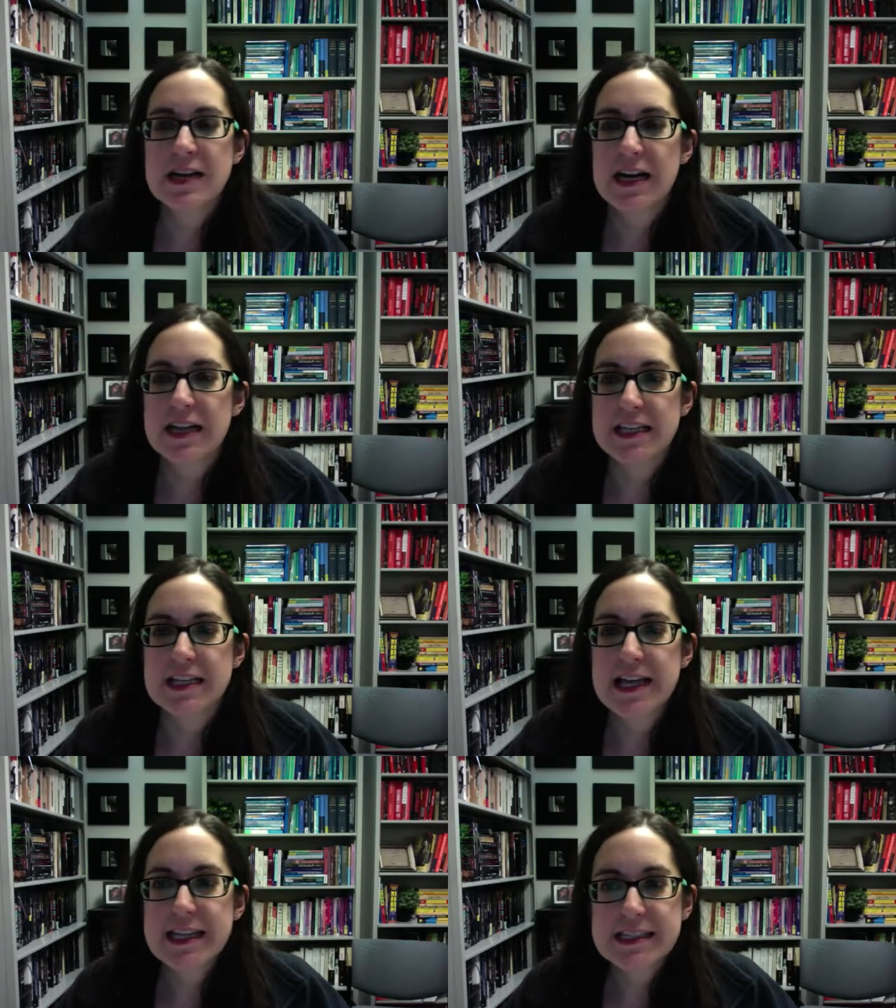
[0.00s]
The
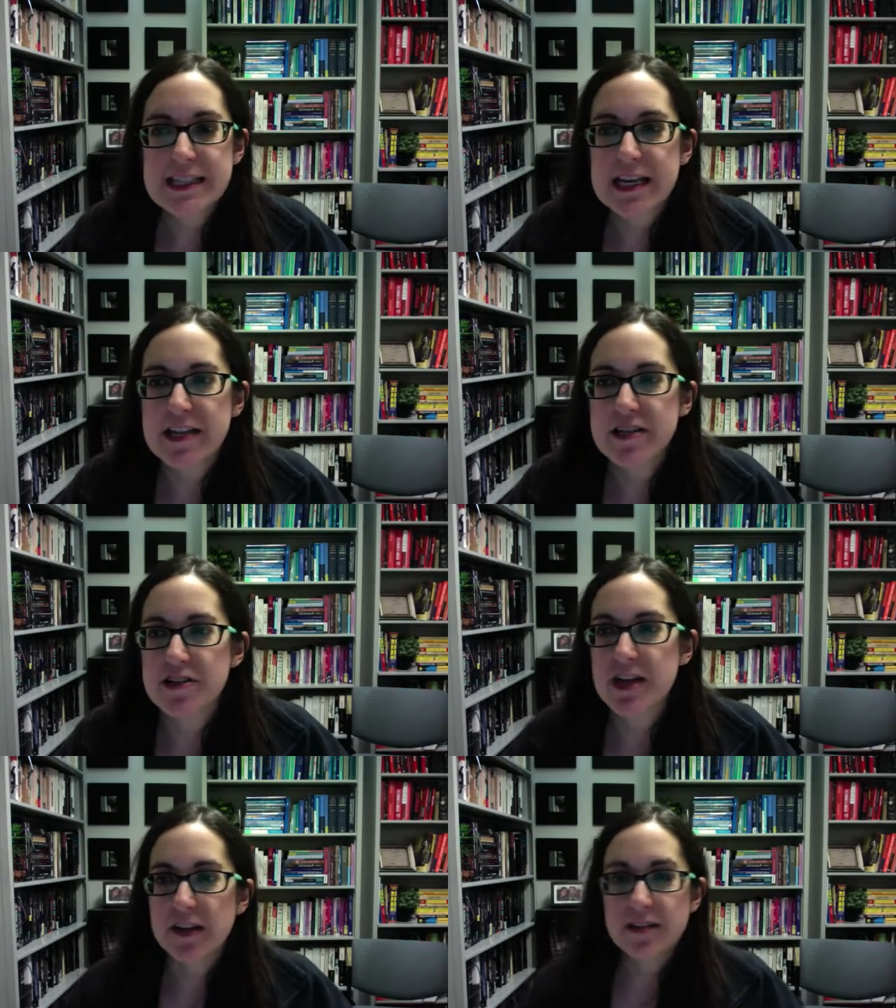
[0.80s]
next thing on your
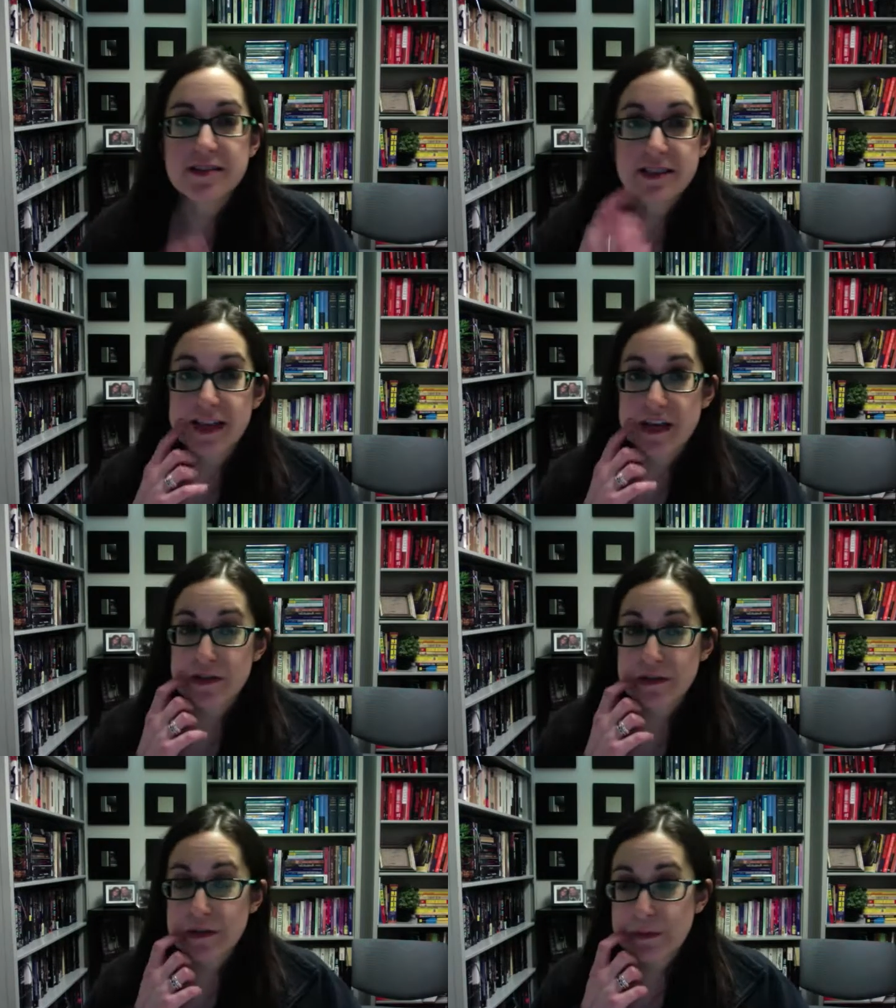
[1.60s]
checklist is
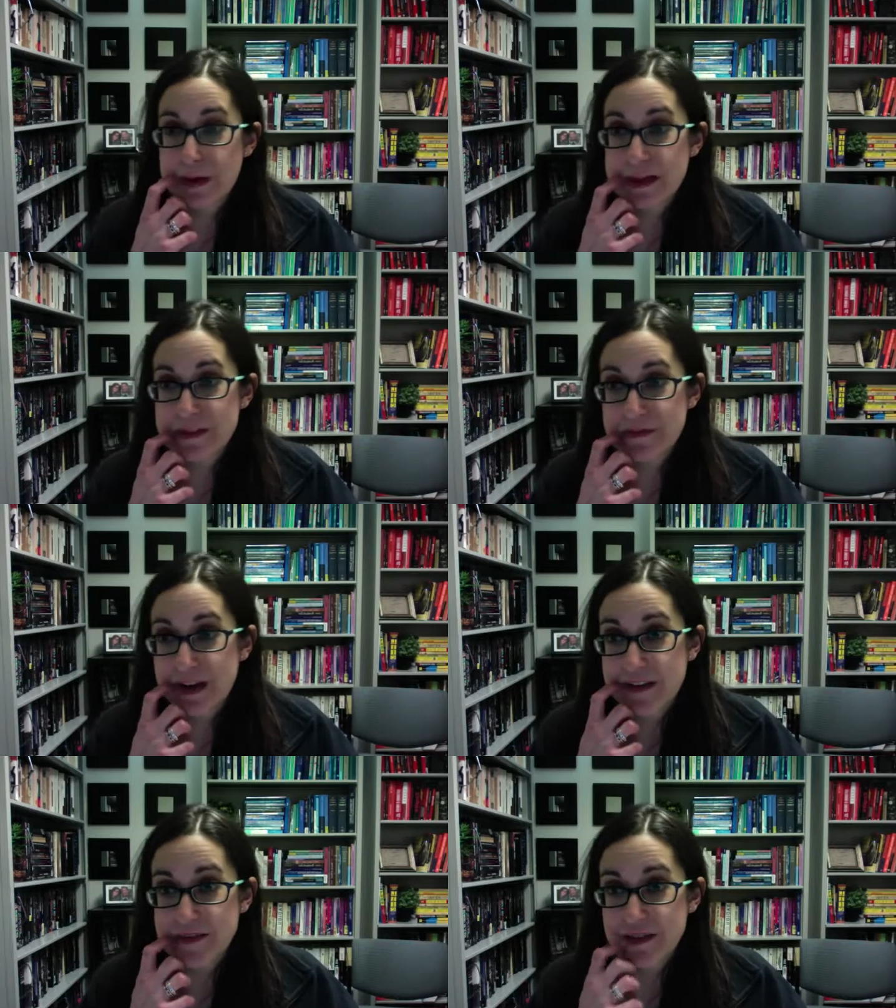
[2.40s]
actually to write the
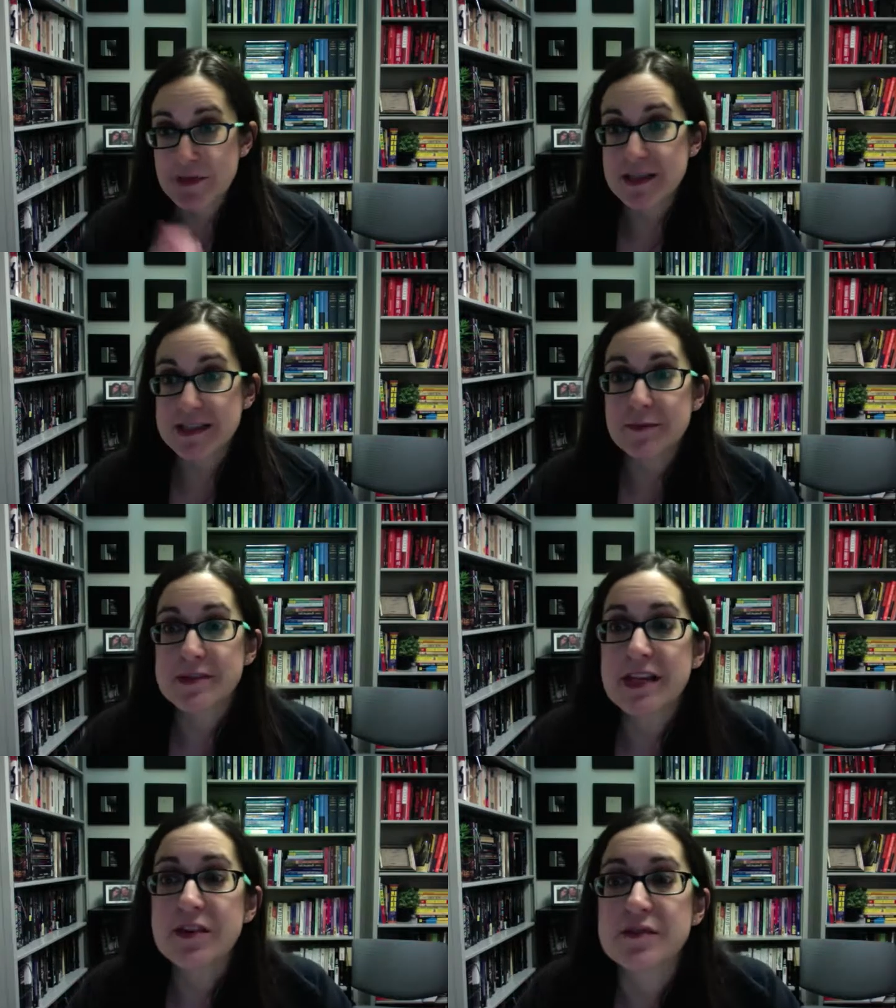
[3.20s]
5 summaries
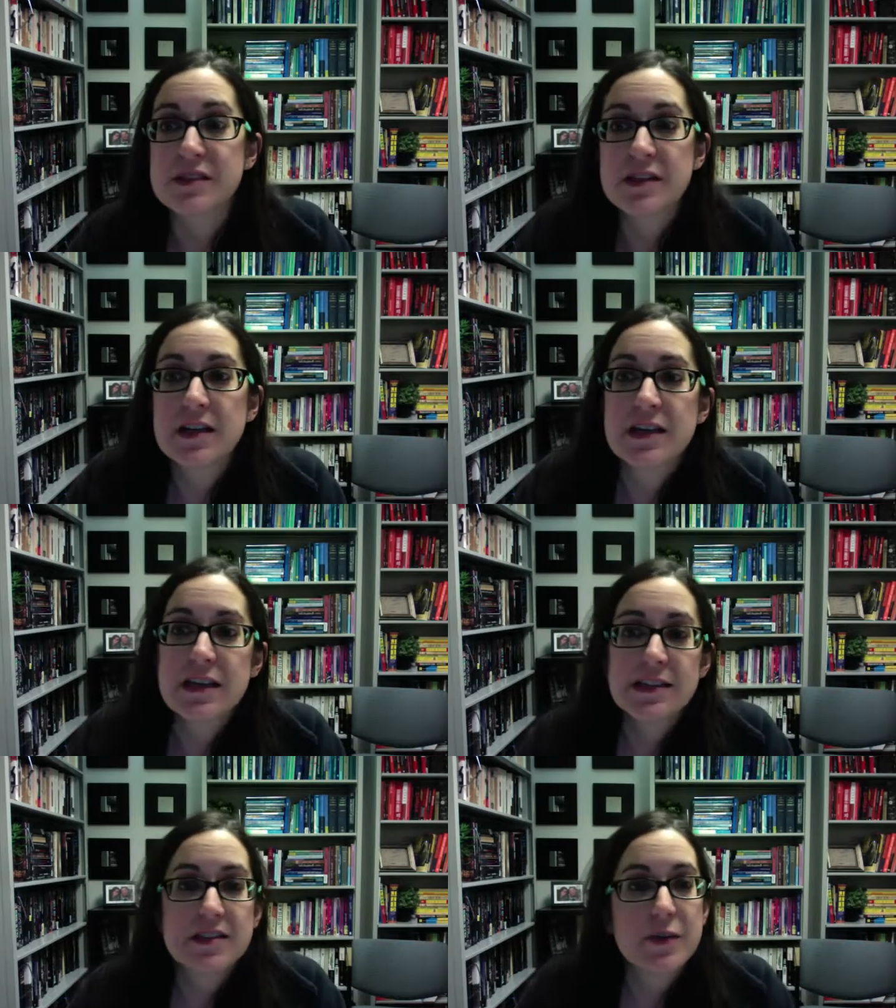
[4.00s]
themselves.
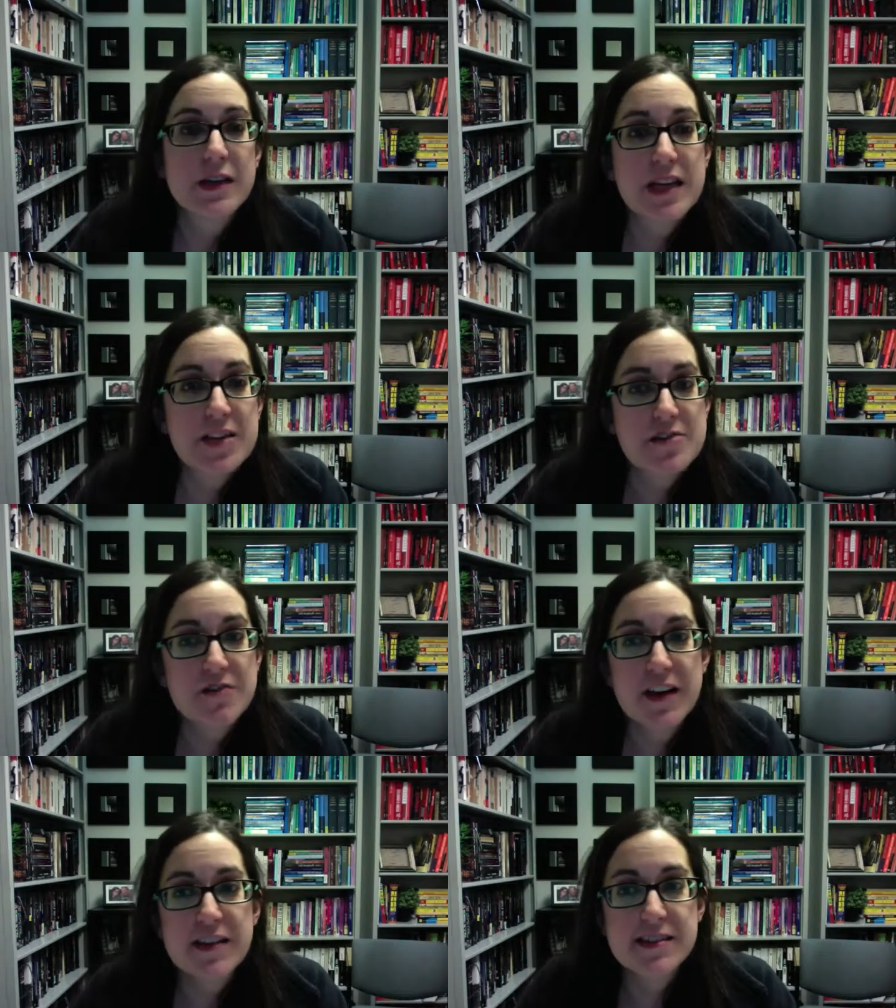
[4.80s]
So in each
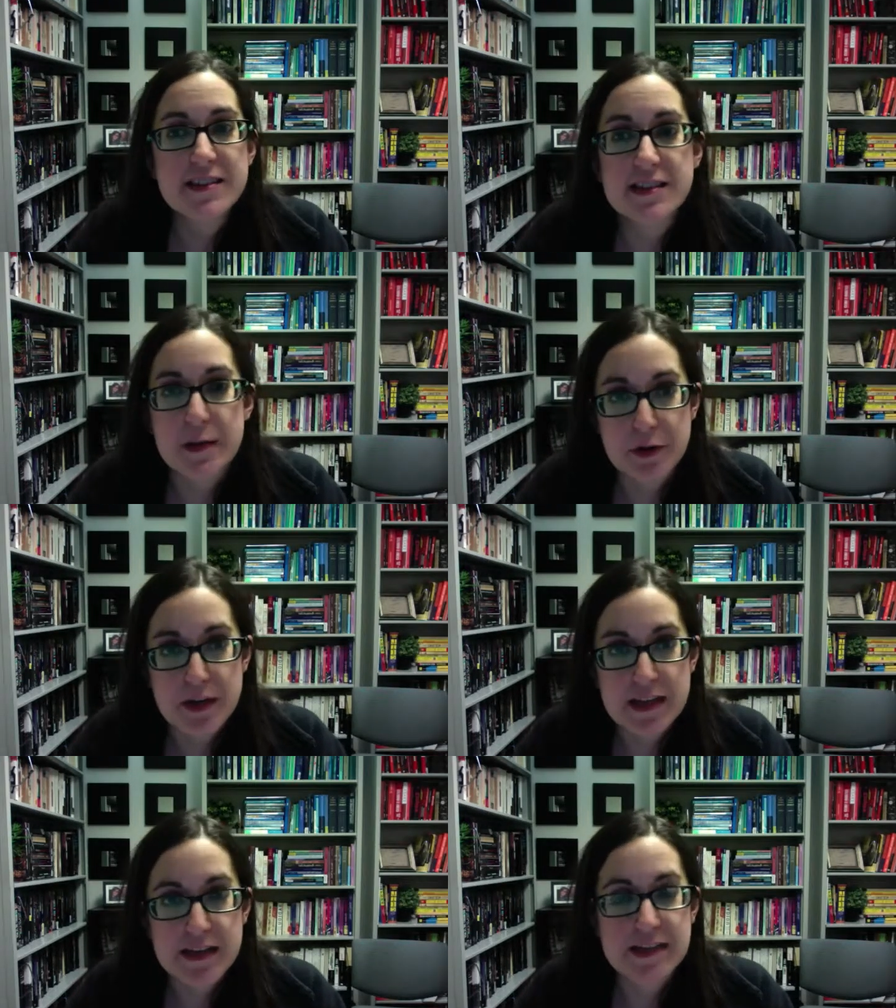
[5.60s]
fallacy
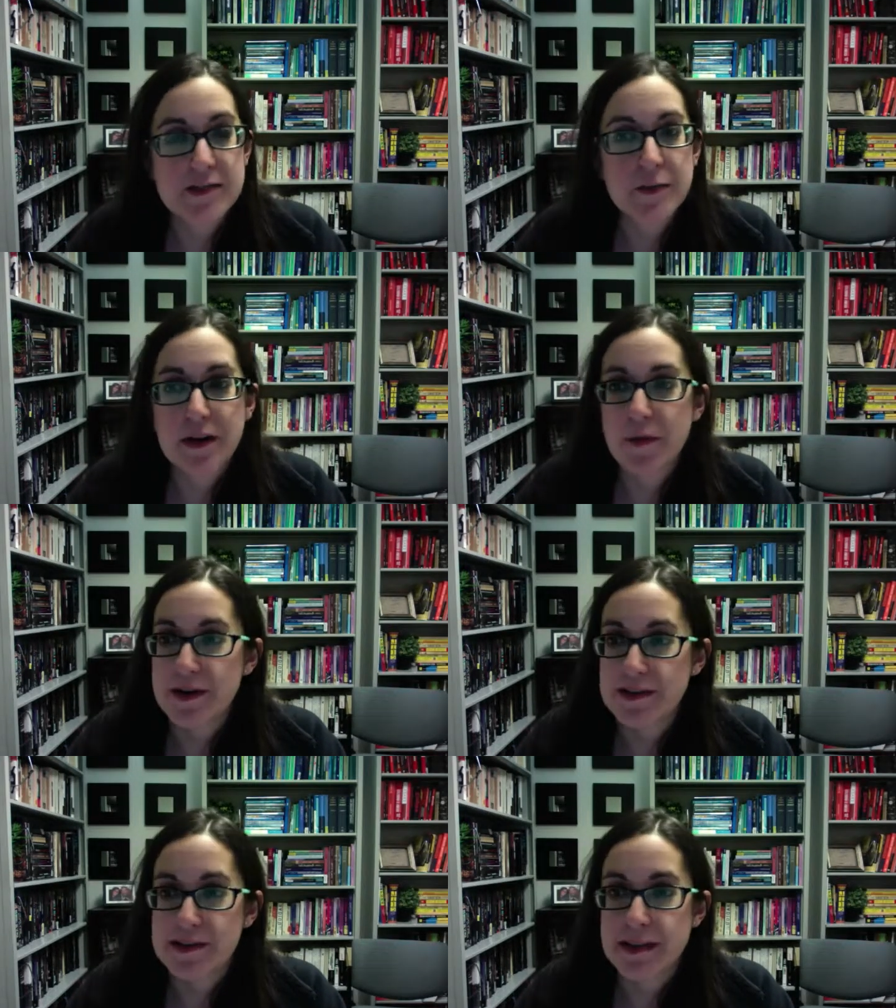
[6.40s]
summary, this is what I want
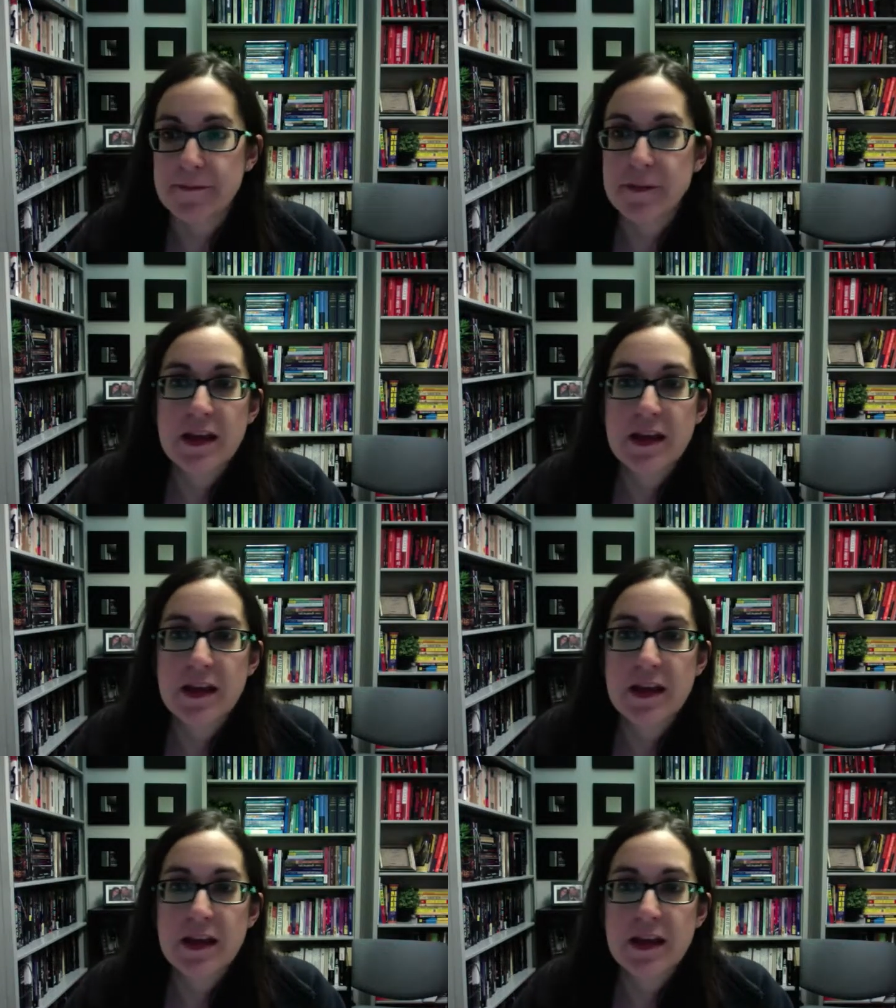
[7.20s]
to see.